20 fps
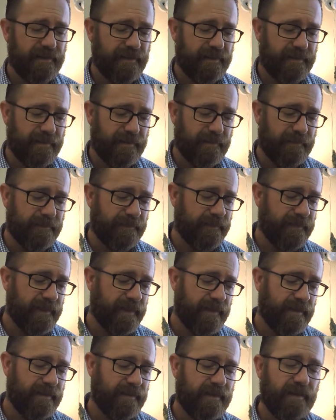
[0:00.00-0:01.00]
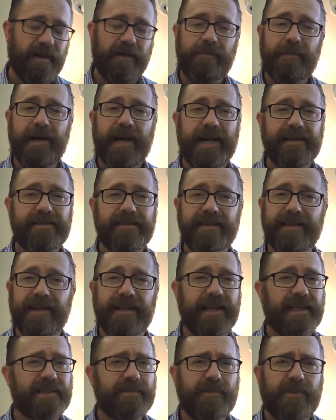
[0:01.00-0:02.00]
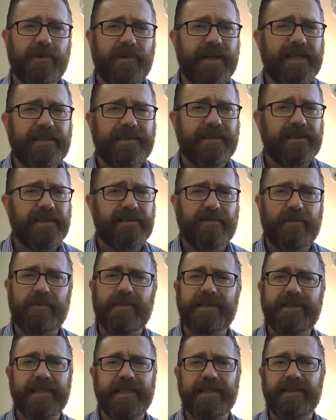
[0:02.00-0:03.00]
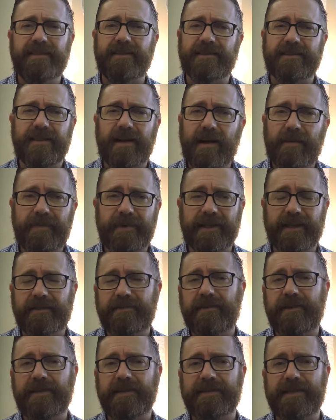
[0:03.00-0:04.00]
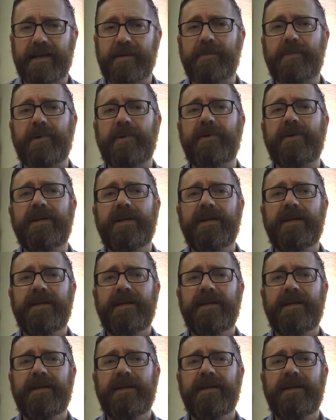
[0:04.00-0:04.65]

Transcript: a passionate exploration of a particular topic, for example.